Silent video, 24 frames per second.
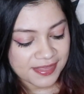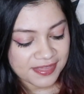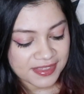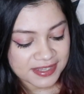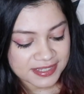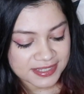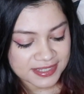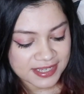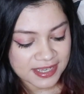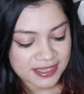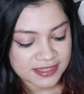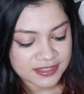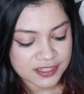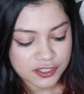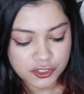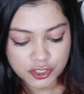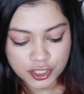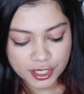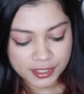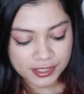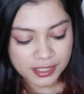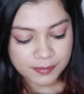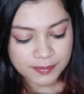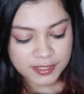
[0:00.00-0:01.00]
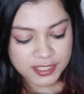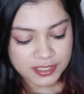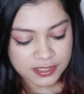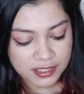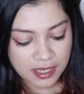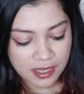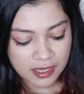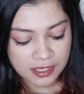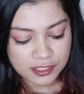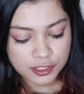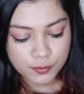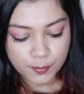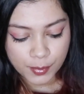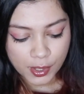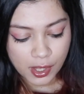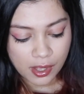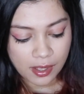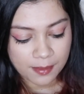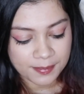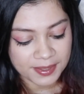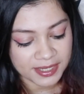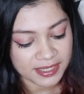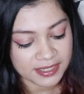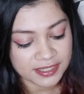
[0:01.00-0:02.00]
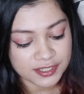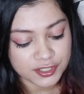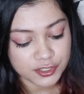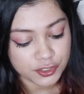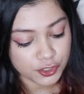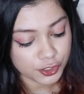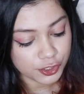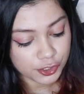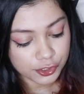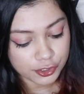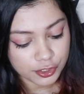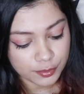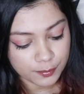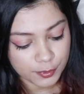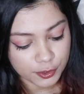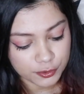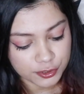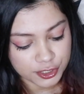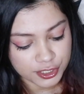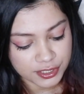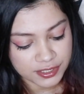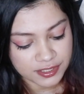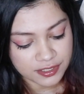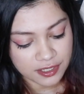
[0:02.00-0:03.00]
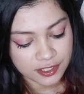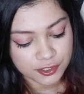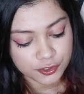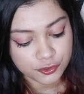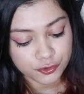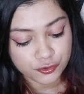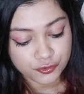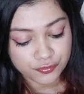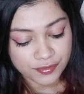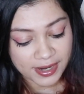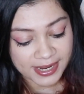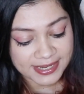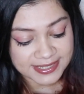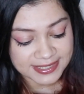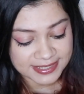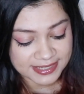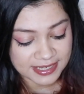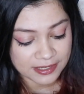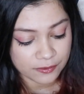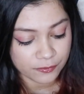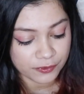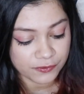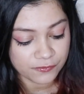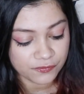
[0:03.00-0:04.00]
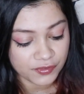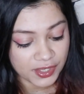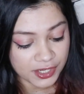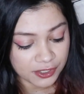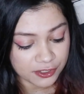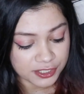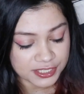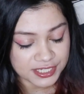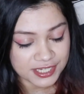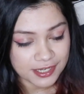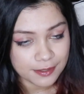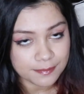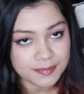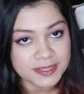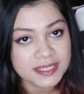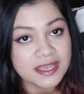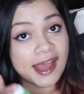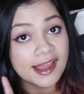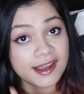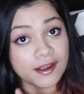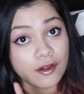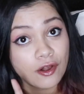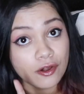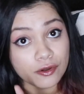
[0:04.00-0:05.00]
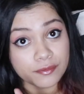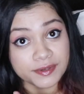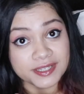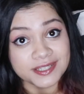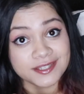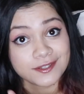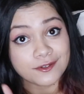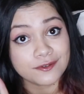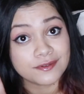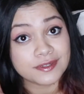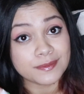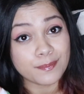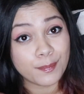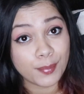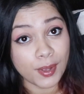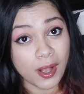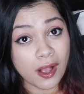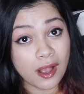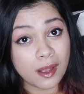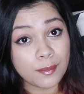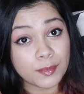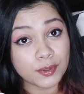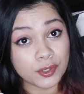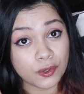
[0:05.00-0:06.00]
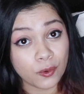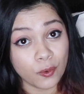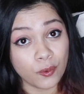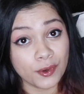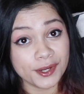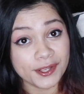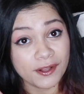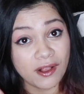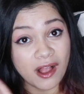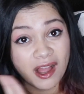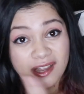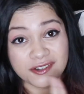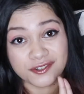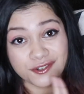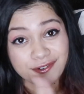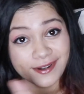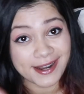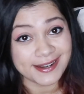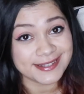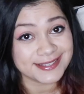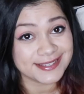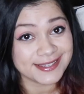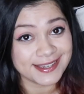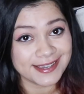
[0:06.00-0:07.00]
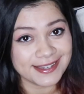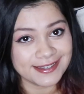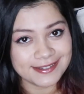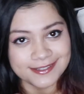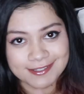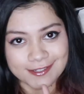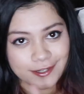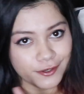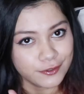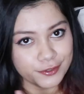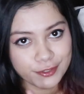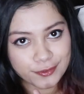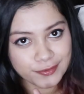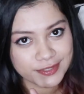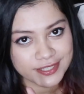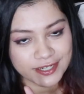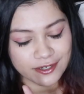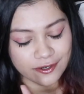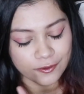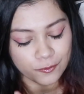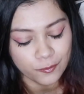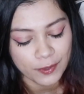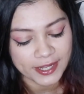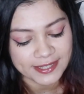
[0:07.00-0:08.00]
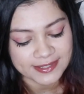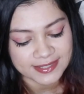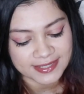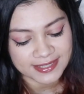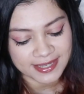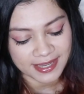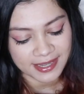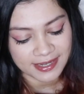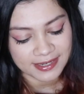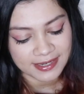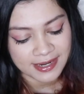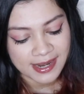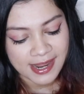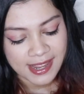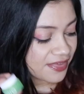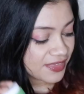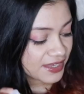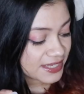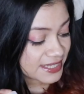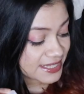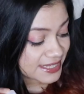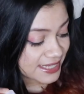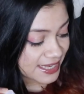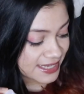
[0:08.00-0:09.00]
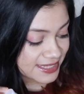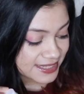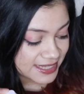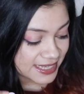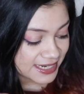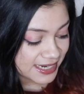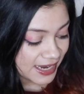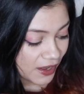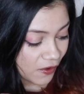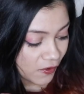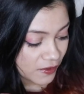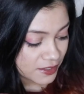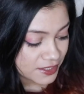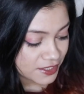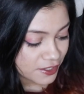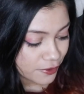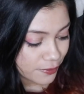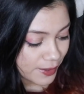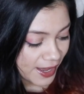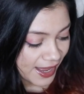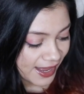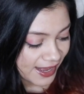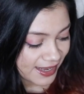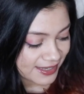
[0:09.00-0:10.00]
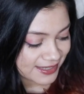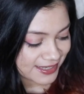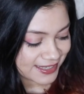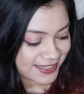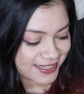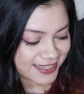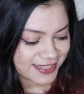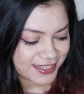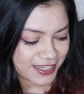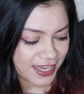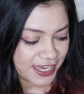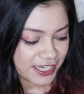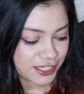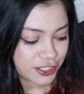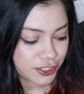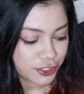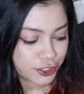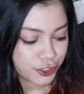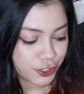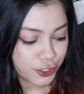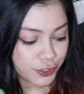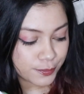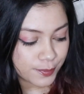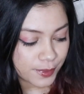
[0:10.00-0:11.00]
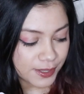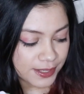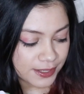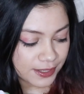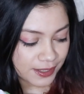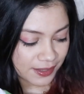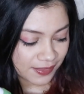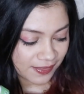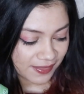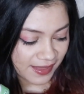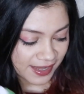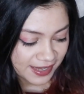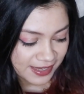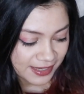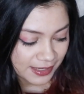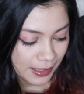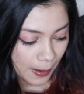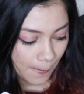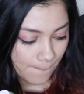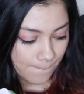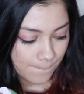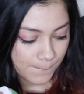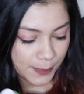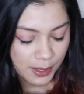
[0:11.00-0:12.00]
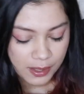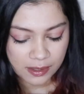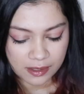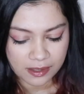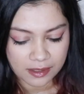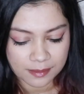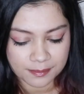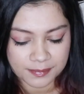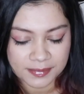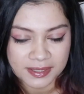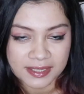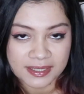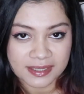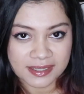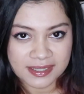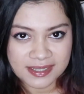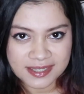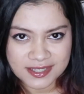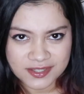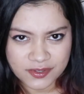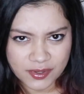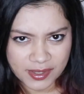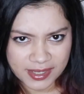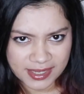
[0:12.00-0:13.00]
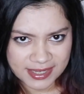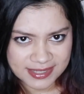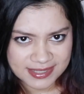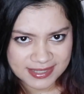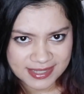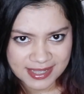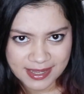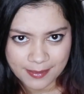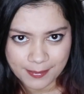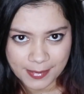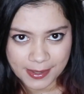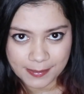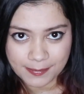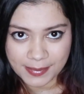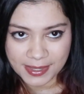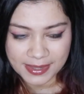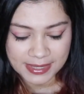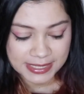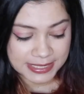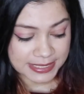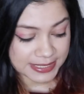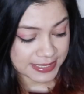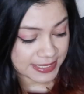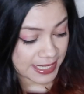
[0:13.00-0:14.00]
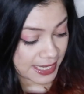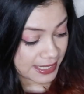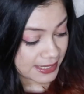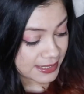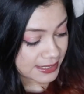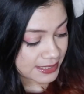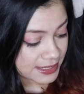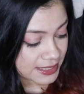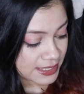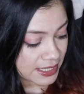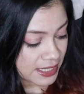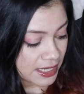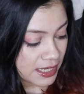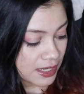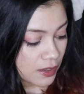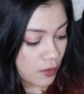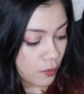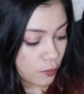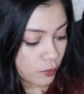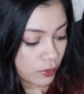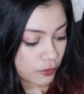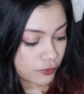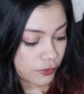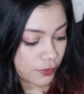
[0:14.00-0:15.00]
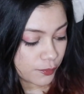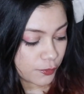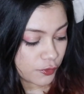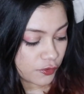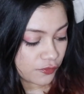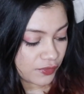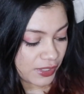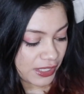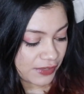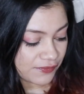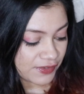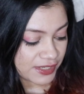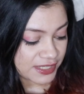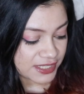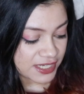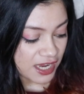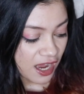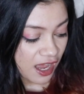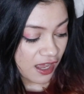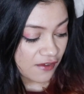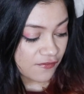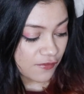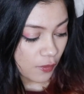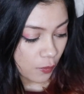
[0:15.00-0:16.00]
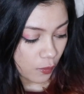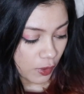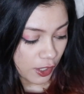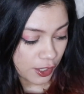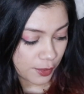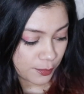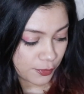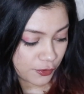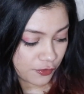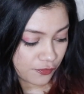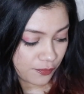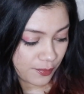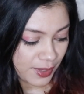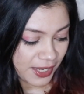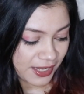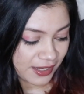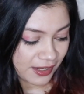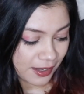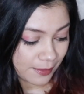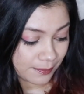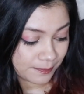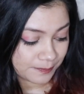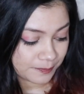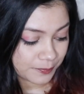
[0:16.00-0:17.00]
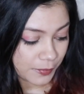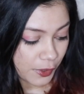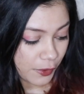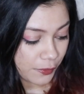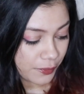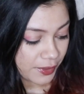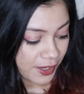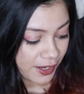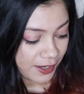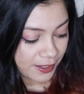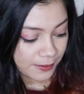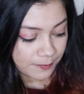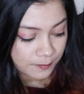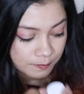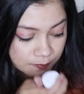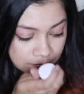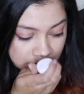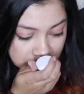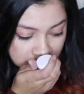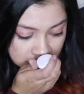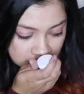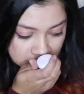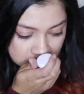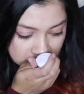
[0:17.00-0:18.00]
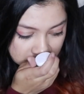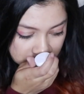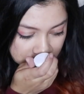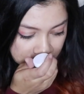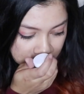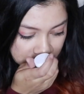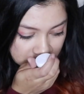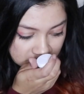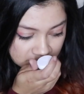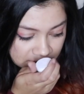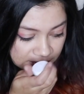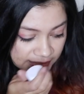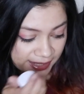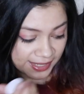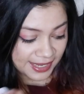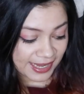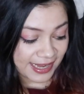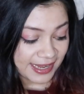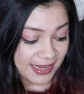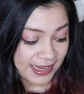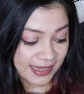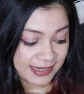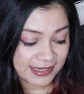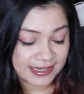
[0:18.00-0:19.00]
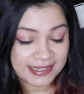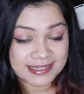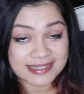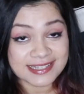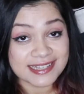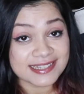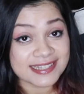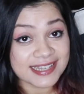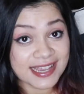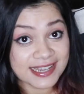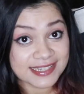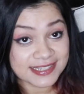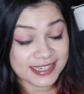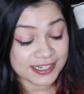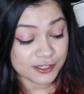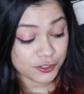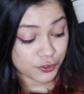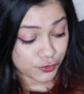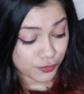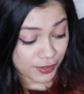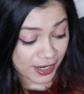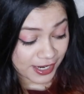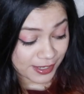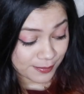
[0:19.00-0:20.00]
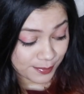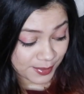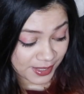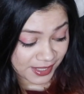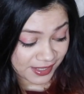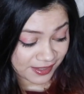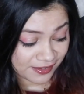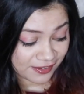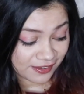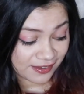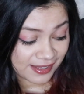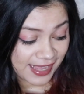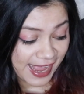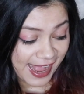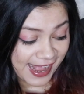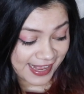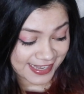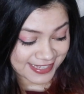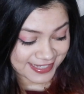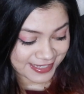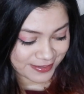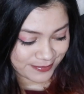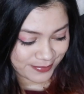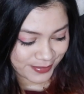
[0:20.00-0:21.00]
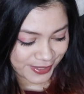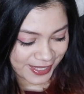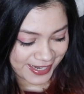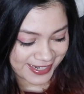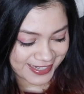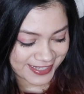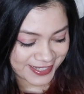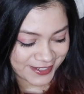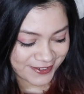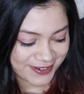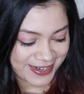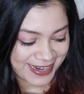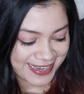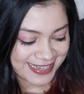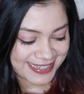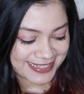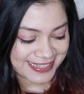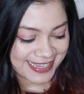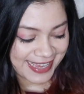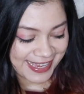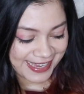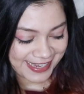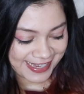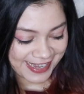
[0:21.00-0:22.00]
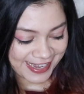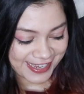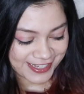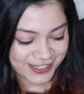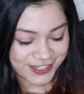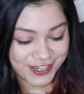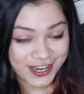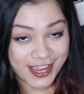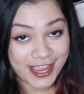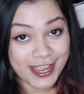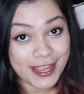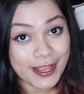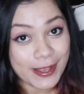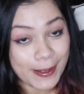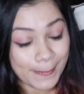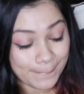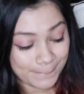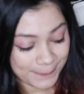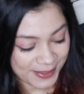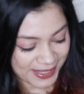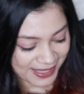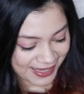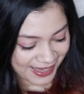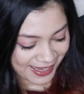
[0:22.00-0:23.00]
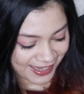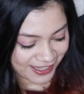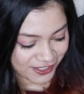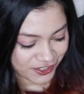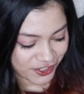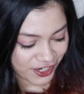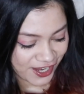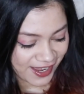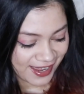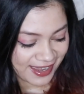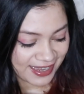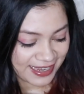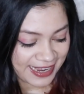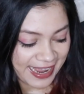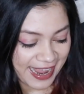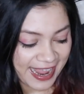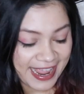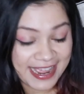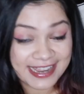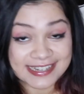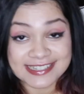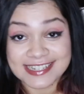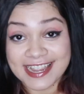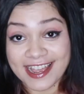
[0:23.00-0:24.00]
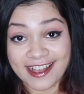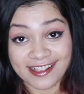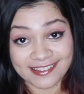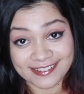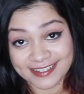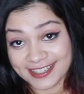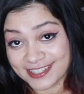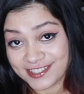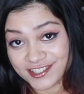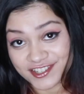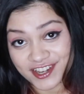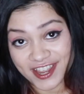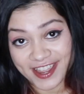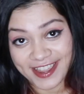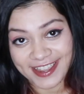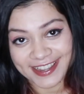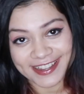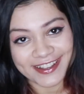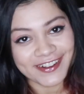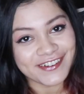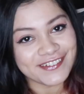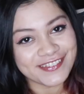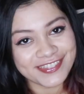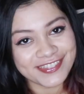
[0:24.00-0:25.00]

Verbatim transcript: This says gently massage balm in circular motions onto dry skin with fingertips. I always use balm or oil on dry skin. Don't use it on wet skin. This says that it also has, it says a sherbet-like balm. So I guess that might be the scent. Will remove even tough waterproof makeup. Okay. And it says it has a tripeel acid blend. So it has AHA, BHA, and LHA.